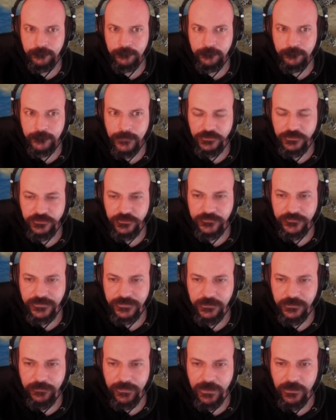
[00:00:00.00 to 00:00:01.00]
I should
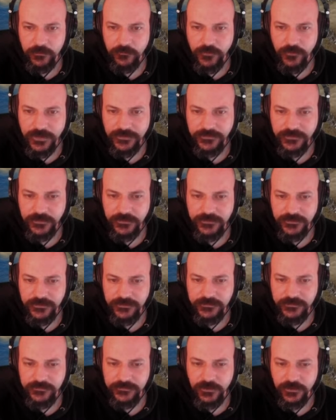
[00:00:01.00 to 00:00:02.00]
think about raising a
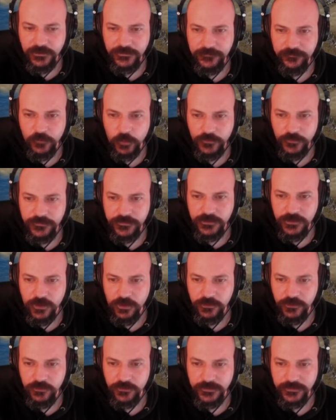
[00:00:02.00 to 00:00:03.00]
decent sized force and
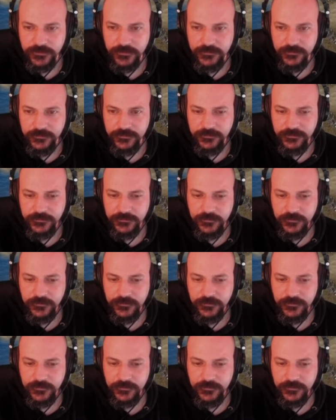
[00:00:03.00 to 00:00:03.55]
conquering this.